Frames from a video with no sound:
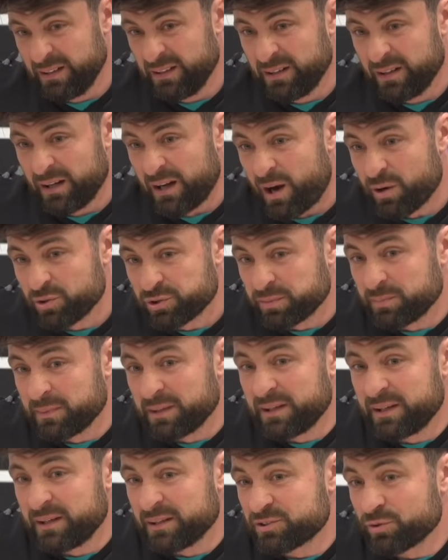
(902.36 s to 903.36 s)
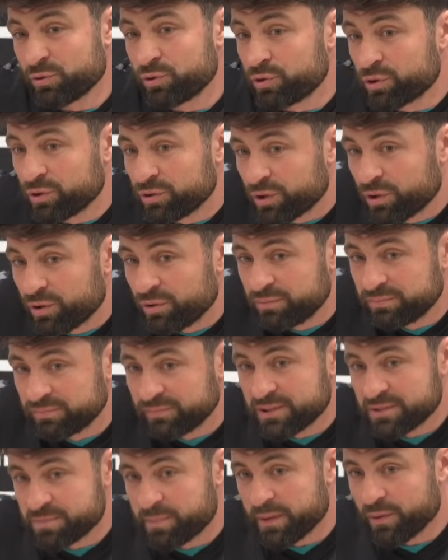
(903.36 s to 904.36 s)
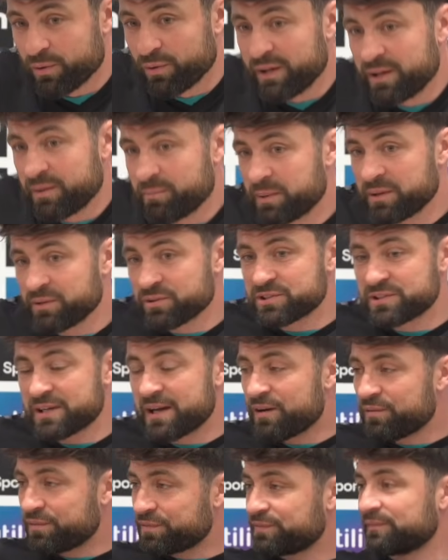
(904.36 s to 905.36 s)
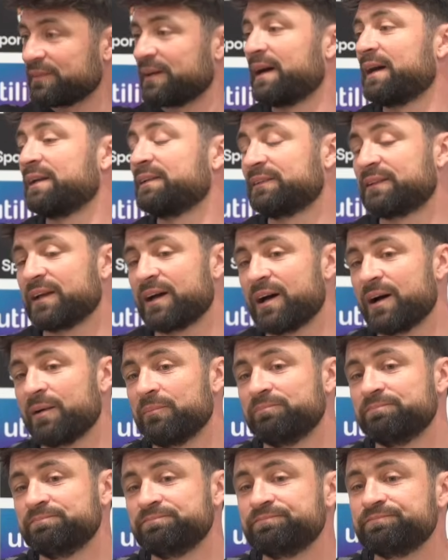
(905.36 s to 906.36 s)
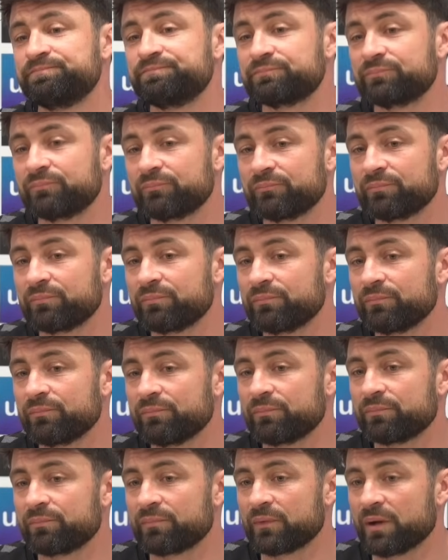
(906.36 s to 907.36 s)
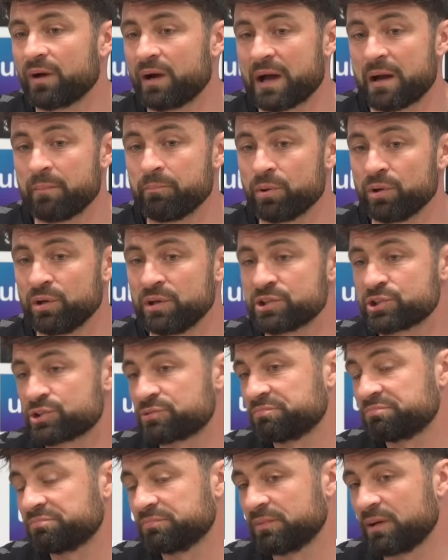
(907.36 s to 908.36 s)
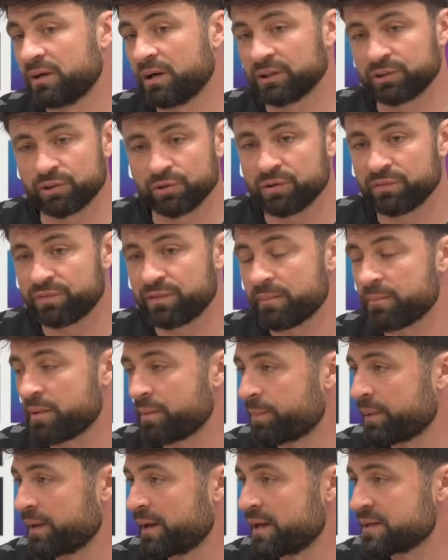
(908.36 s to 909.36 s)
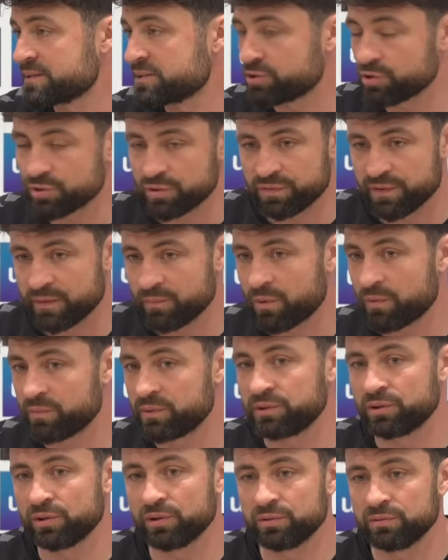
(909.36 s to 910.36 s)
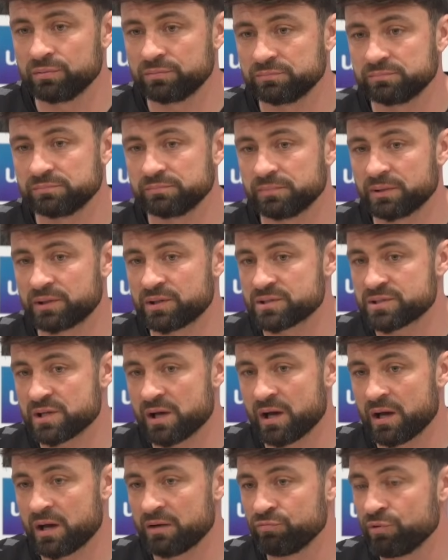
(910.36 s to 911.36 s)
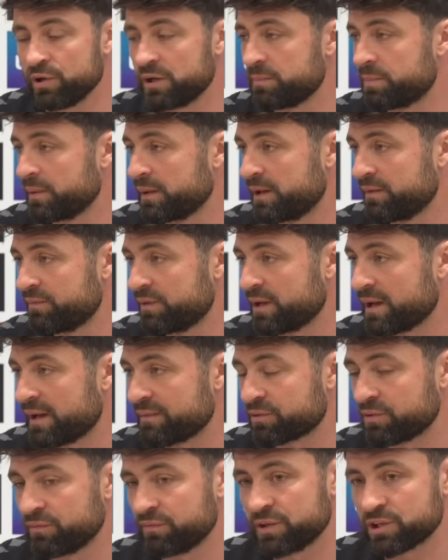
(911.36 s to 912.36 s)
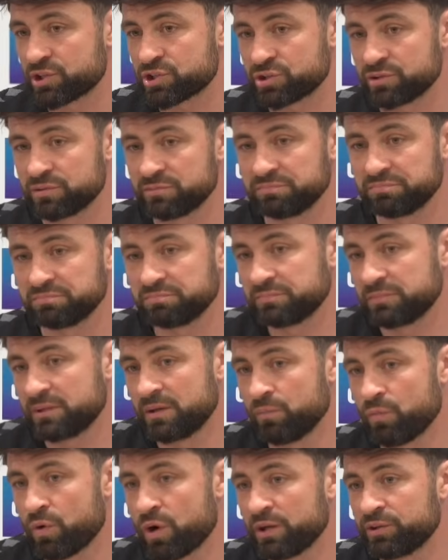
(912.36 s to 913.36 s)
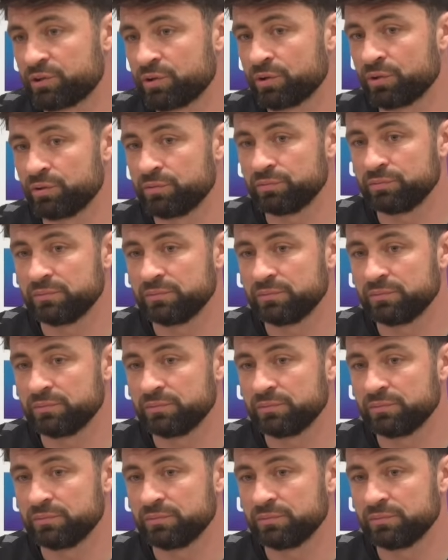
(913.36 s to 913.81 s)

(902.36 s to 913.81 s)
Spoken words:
ultimately, it's all you can do is be all in and be yourself. And I am bullish. I do defend my players. I do defend what we do because I really believe in it. I have conviction in what I do.